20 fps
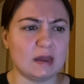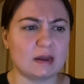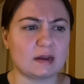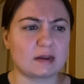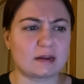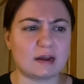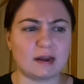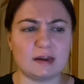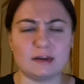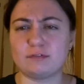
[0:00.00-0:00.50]

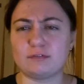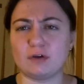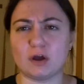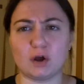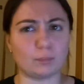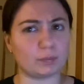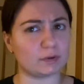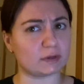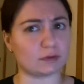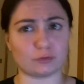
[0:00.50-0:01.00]
kind of
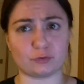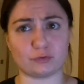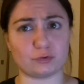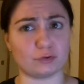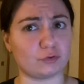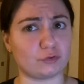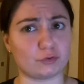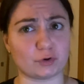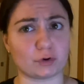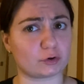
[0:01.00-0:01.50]
helping the
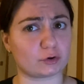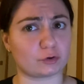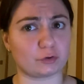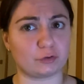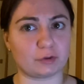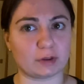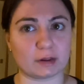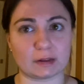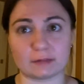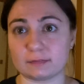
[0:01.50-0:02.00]
students to
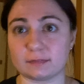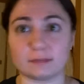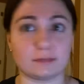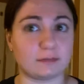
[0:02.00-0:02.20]
understand